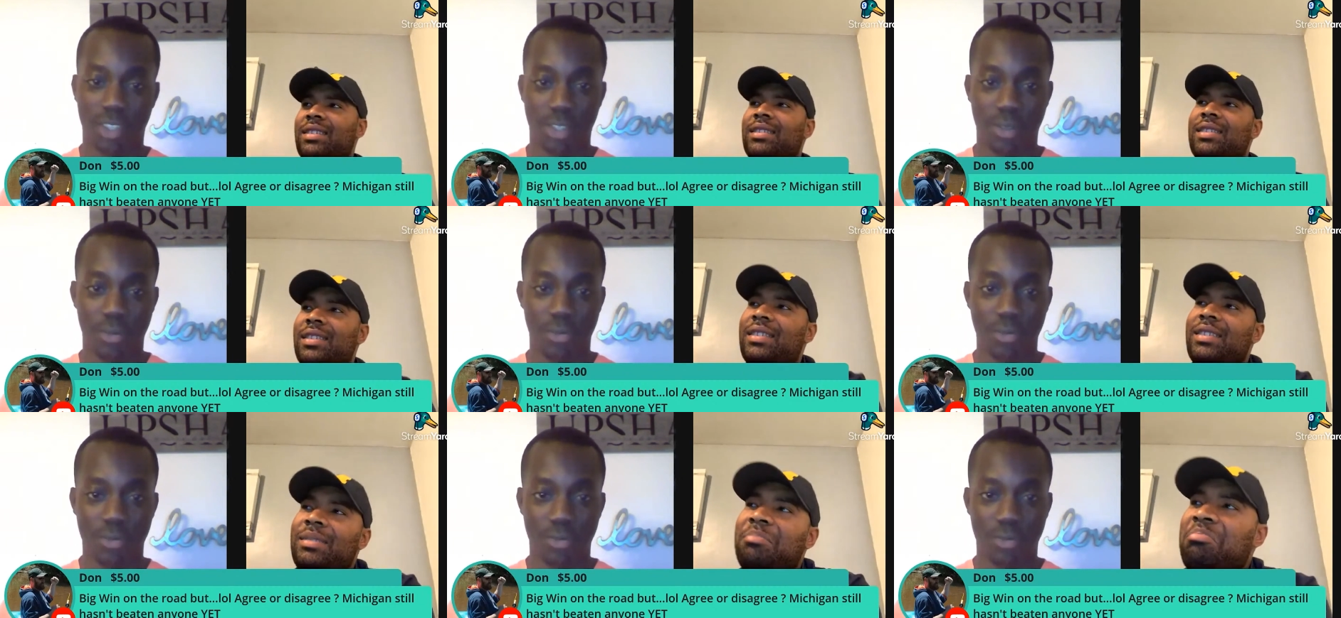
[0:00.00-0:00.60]
Speaker 1: yes. like
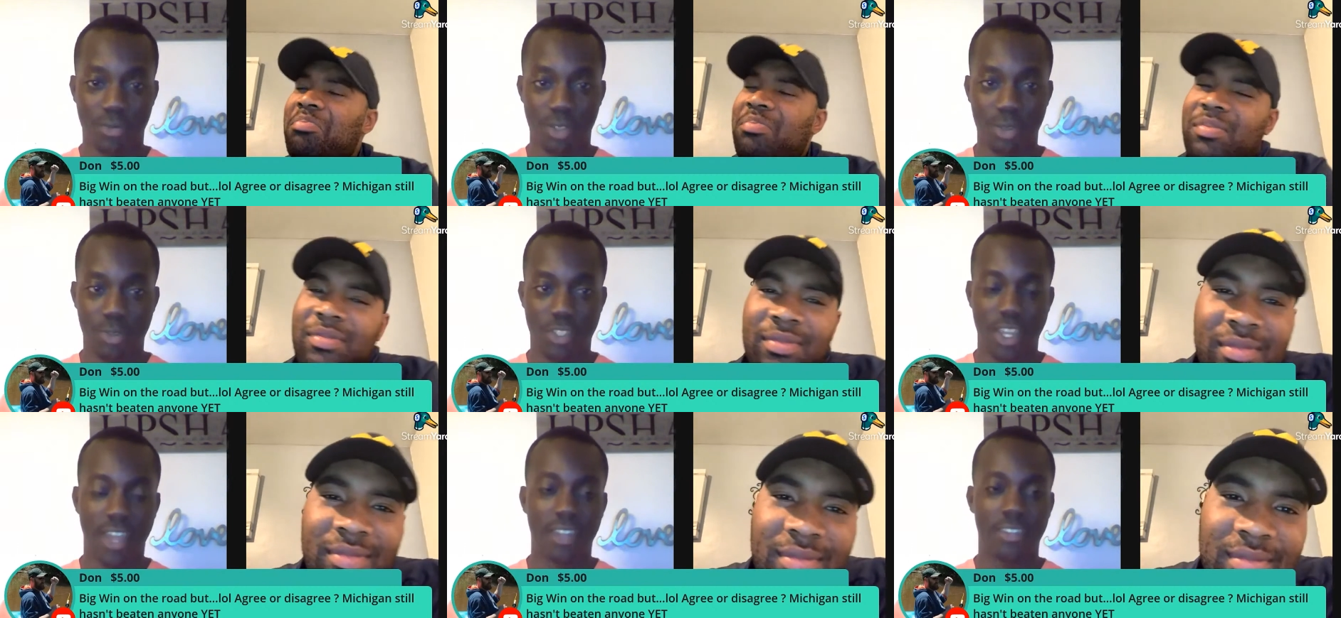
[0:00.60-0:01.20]
you you
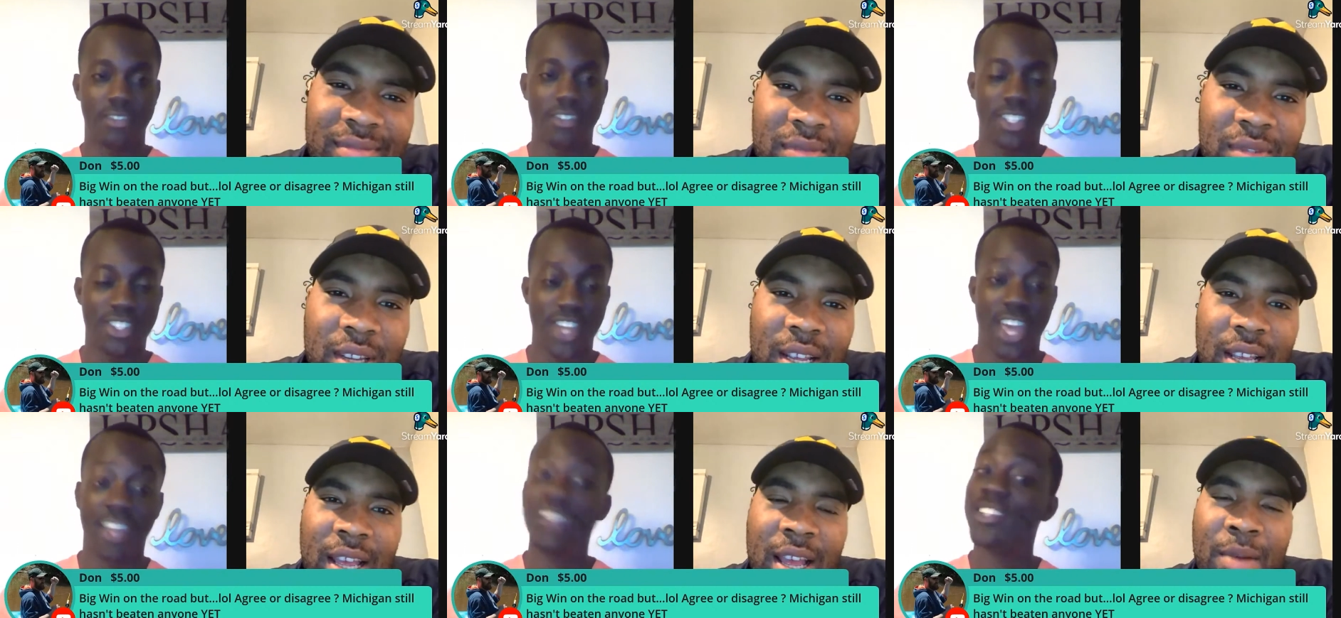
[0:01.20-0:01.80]
said. Is
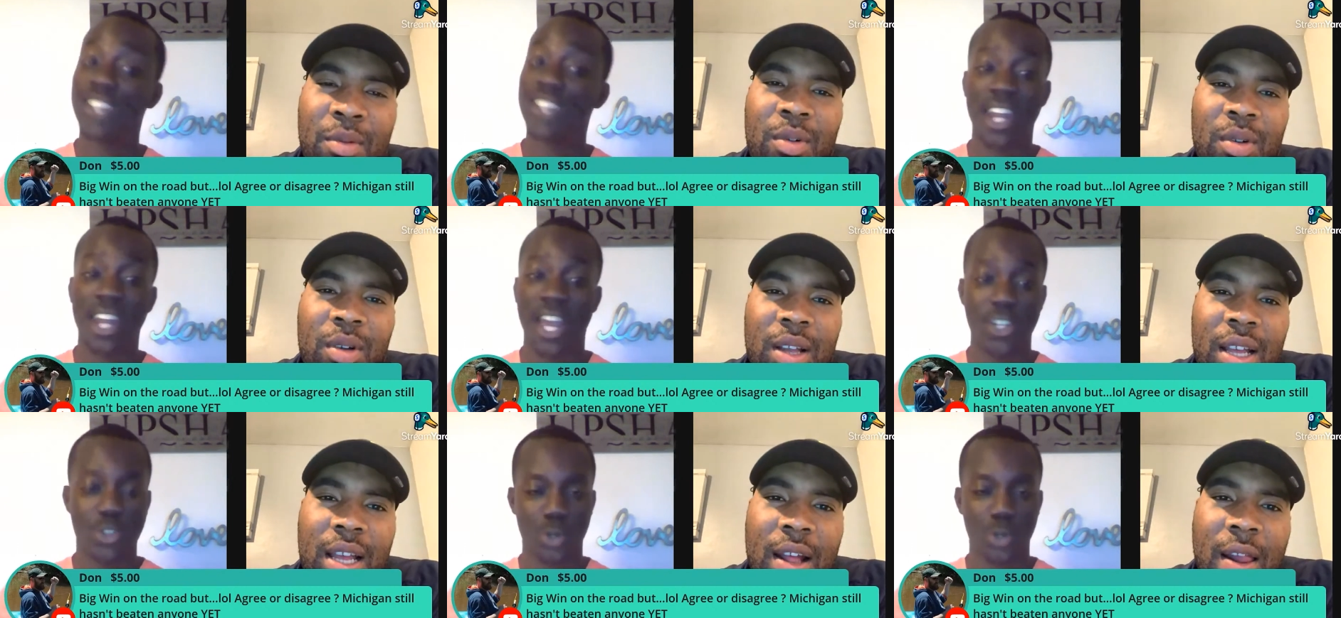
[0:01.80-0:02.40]
that yeah. is that
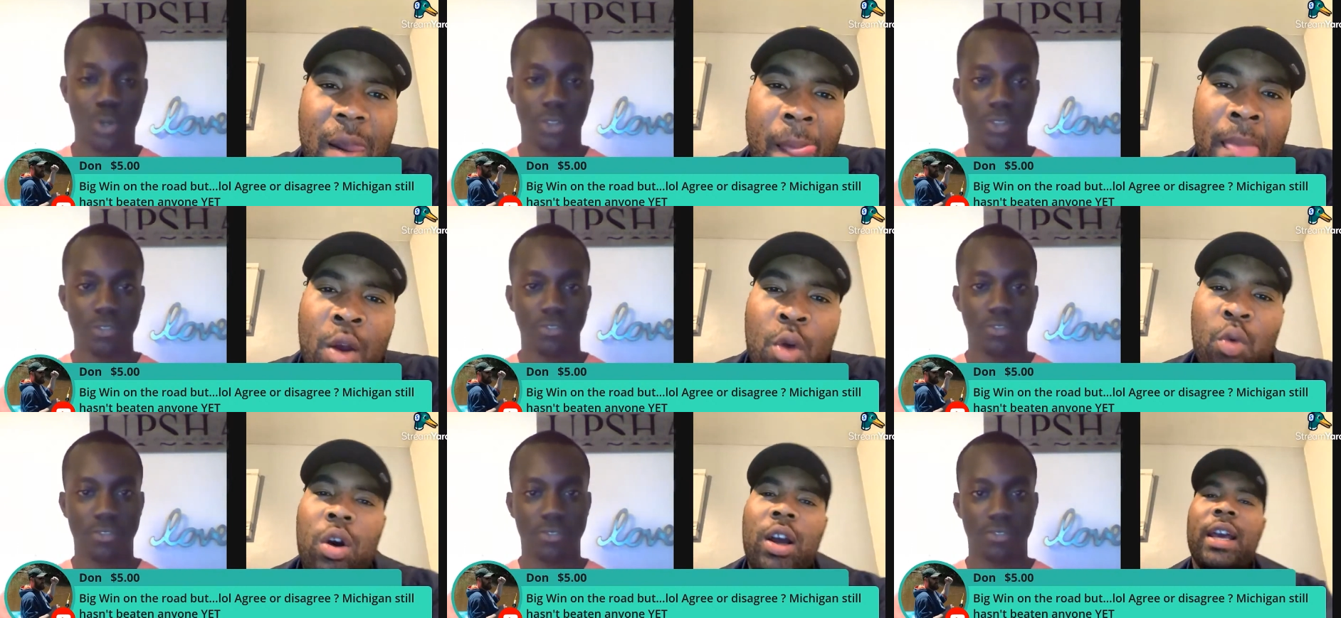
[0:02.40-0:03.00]
not true?
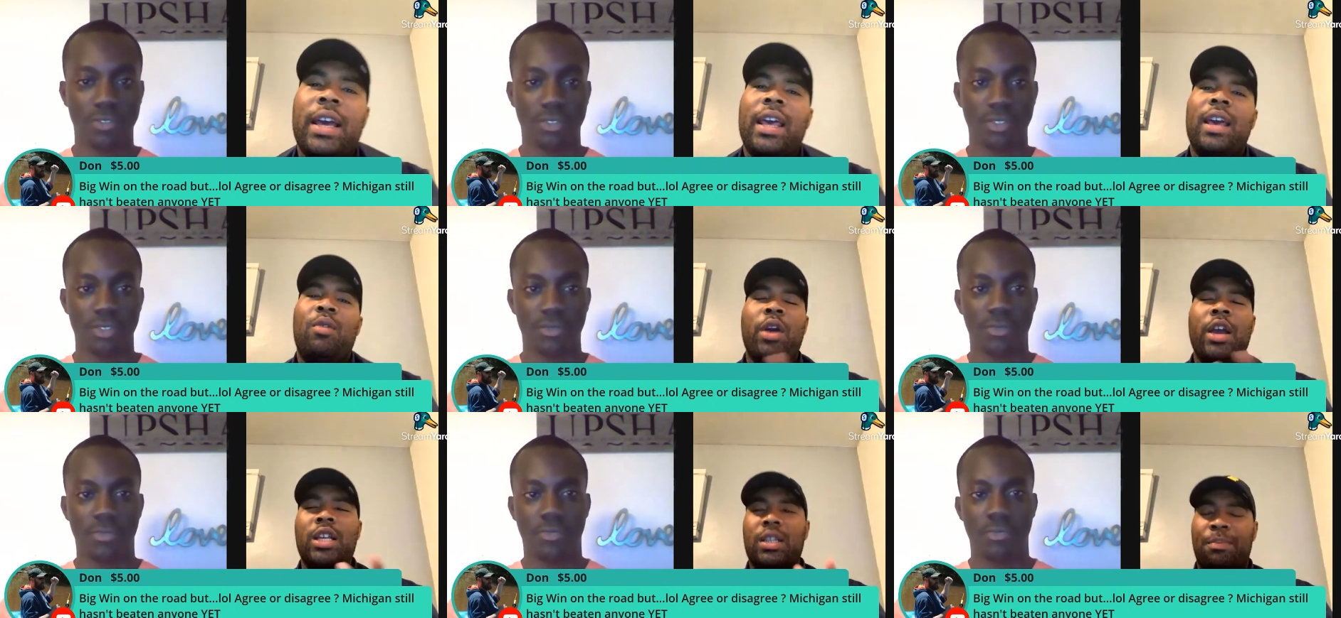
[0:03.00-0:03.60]
Speaker 2: Well, could, well,
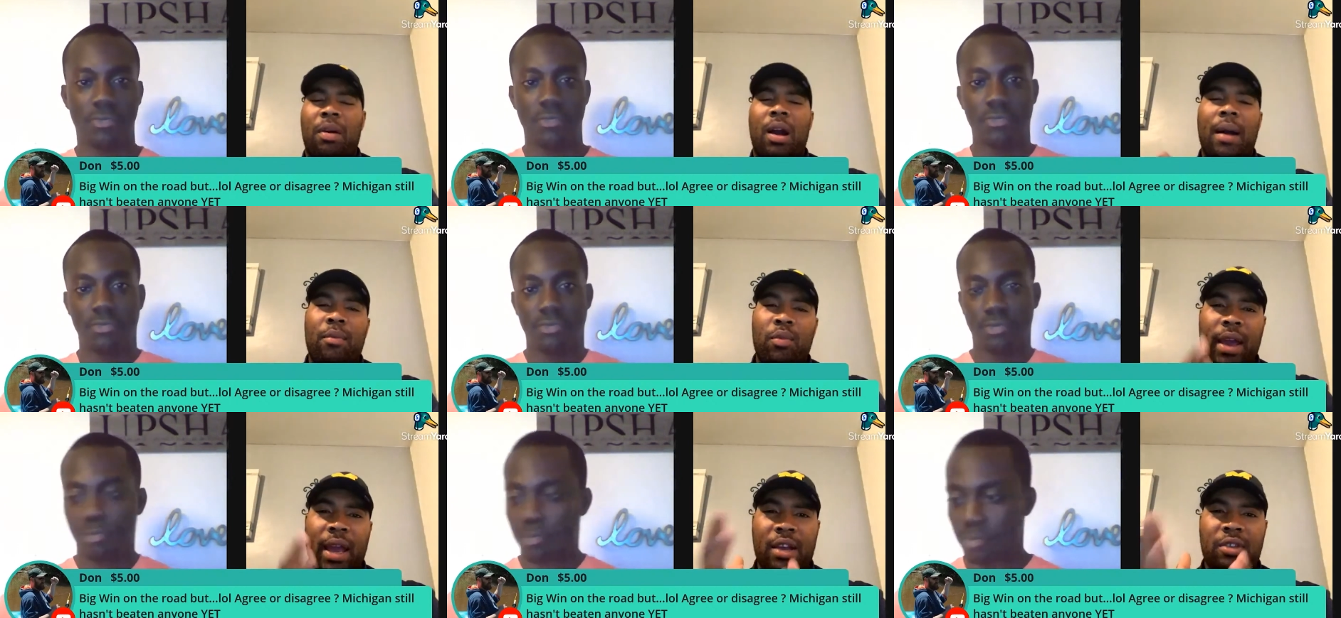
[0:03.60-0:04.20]
here's the problem
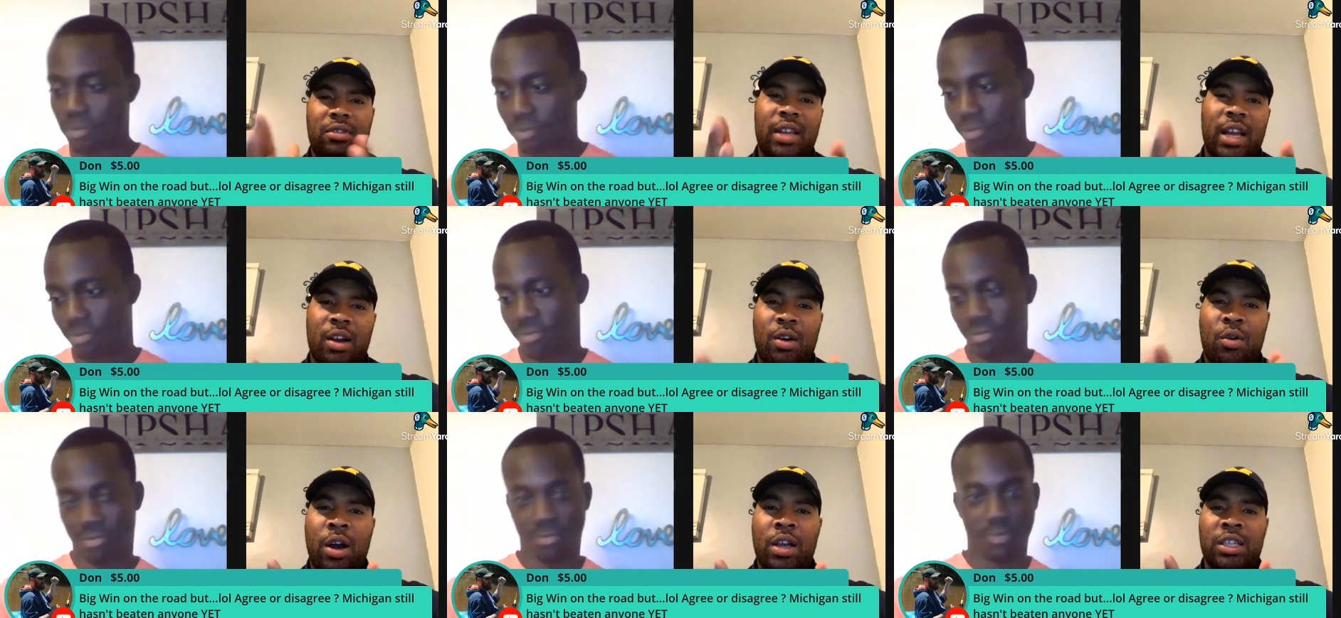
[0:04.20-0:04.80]
with answering that
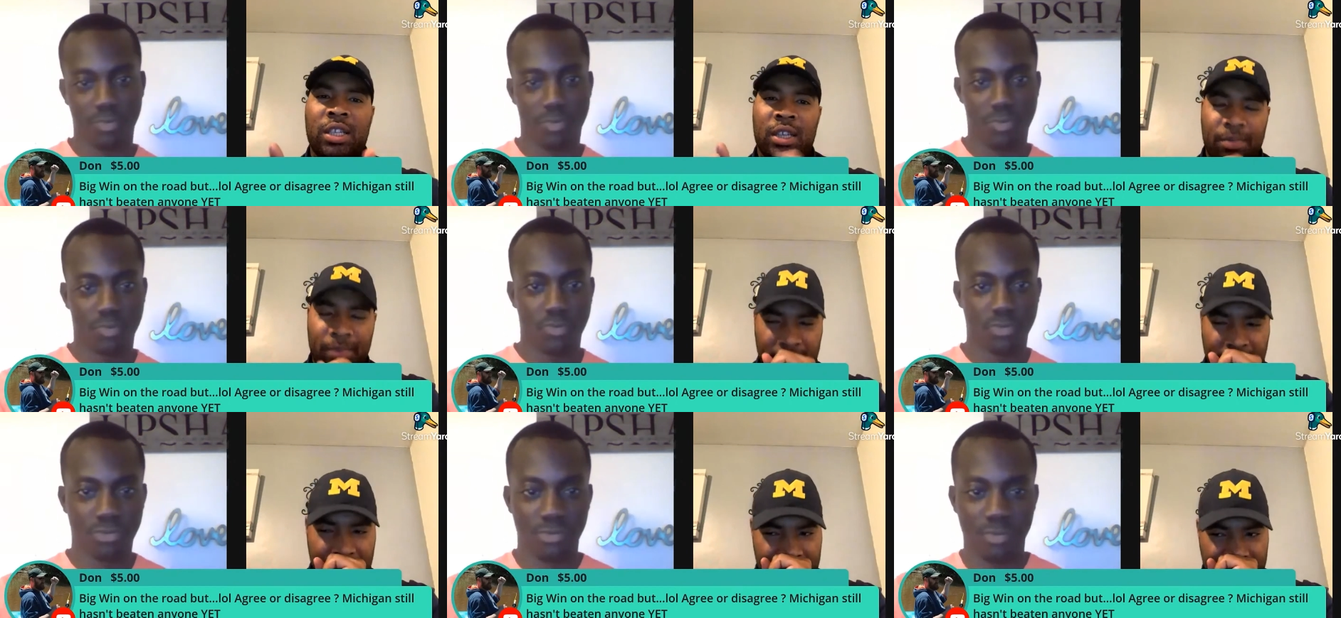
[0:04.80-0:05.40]
question
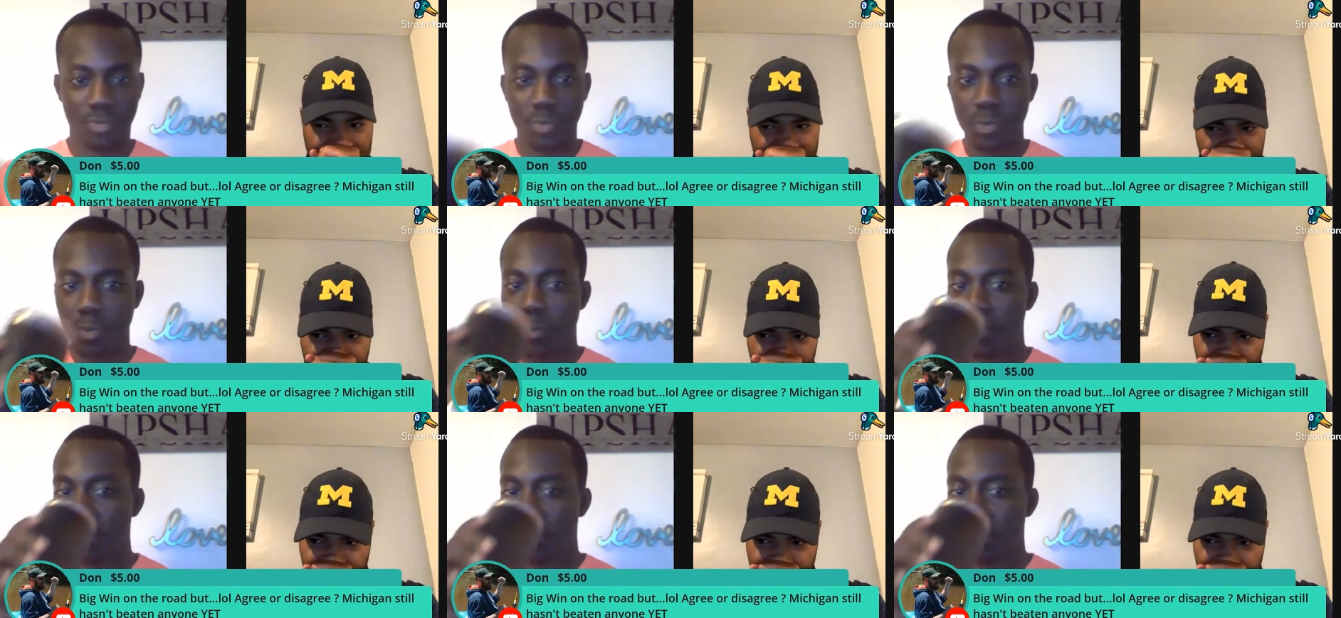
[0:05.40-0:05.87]
because